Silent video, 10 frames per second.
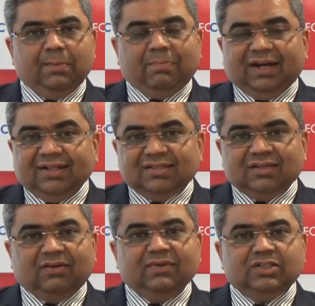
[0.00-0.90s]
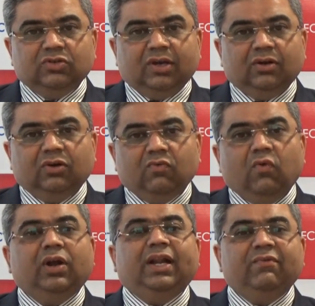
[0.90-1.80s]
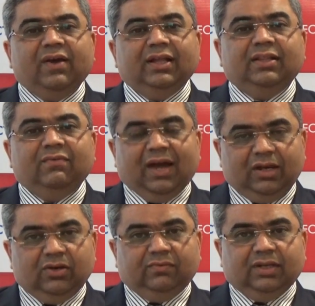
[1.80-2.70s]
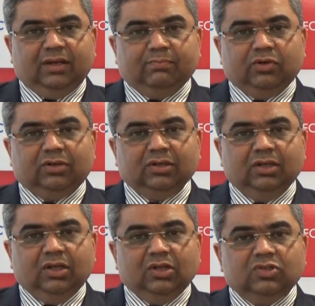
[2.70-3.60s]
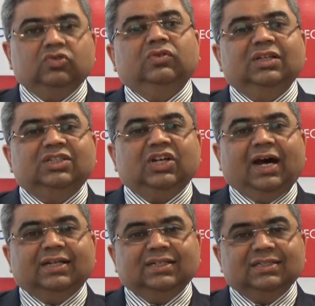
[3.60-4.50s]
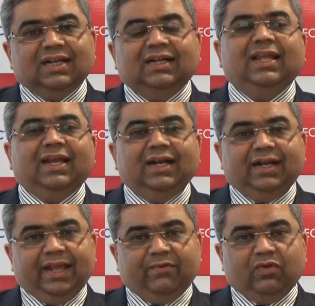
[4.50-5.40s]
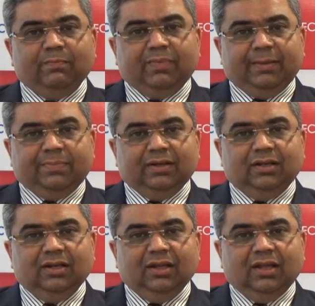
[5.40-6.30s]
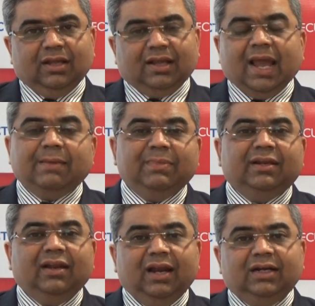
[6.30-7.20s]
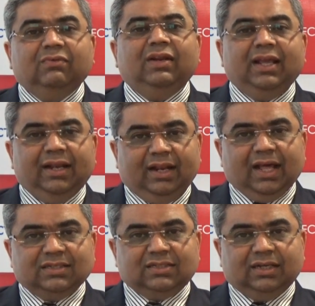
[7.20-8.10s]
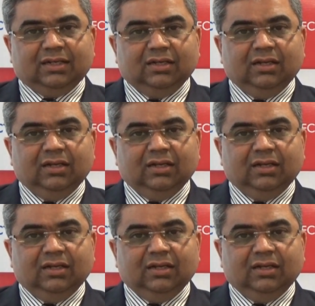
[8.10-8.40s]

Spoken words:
But in service, you cannot quantify the value of the input. So the charges that they can take from people can be relatively inelastic.